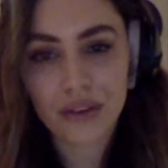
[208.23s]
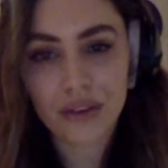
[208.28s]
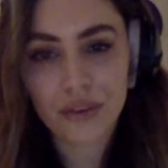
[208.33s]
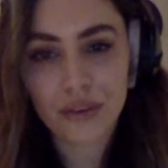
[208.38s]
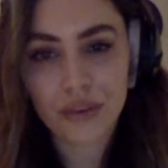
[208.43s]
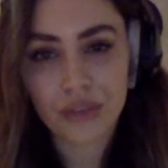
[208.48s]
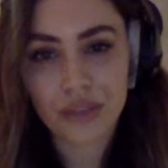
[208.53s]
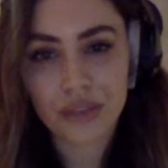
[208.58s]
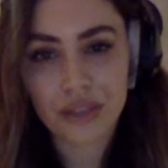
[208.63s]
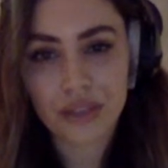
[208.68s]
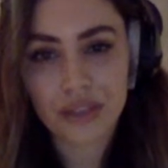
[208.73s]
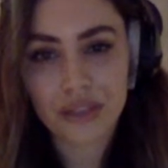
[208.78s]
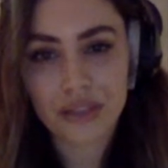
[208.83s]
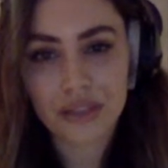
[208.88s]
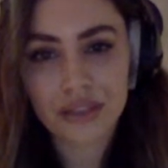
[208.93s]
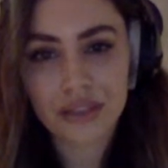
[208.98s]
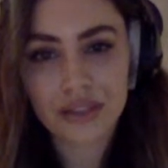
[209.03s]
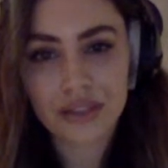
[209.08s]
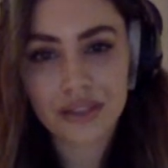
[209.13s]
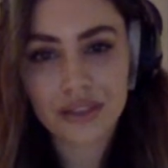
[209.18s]
It
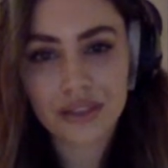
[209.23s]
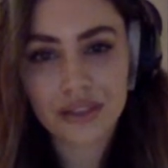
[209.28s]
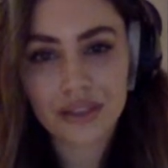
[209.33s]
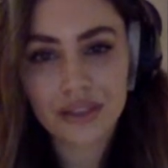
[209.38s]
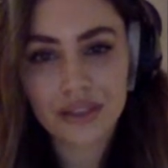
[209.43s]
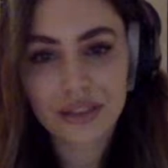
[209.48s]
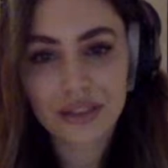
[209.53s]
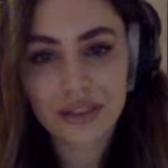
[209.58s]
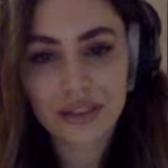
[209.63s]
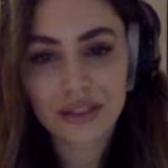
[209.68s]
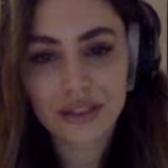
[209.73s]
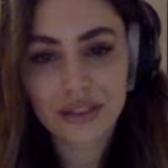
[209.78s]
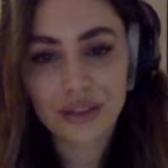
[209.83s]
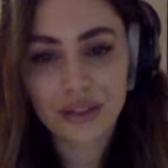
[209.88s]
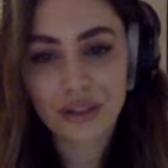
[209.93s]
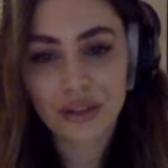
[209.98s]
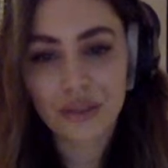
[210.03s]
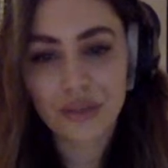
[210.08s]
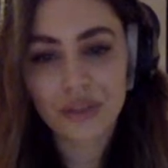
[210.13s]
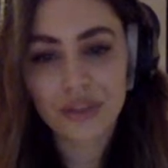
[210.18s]
wasn't it,
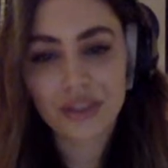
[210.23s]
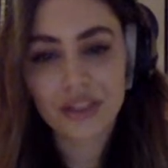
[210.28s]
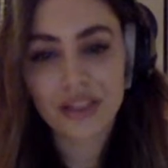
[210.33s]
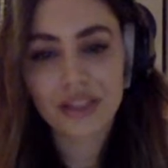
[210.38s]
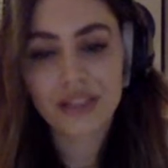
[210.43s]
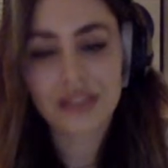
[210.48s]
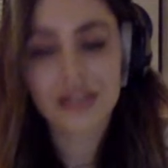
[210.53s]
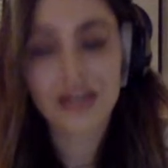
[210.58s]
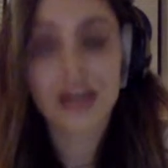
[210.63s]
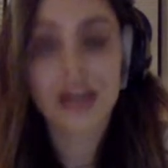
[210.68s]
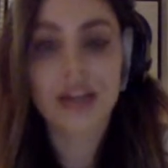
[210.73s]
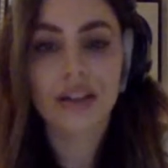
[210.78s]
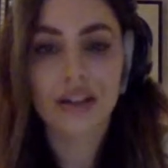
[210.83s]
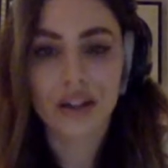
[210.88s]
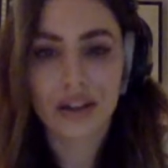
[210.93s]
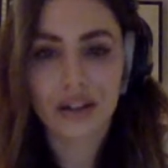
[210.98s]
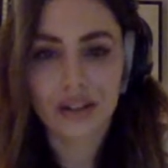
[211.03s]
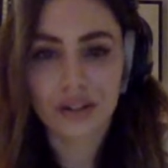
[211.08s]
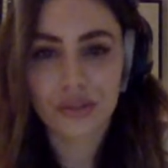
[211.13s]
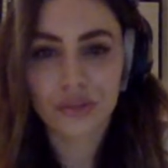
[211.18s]
it, wasn't like signed
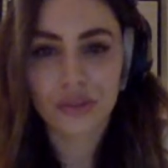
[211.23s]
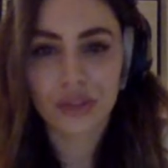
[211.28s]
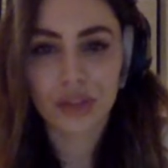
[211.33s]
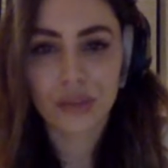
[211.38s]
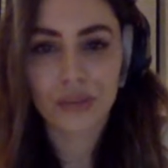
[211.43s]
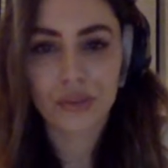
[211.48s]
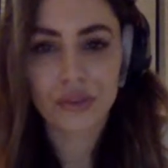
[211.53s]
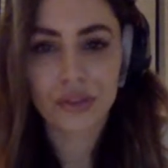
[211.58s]
artist to a label.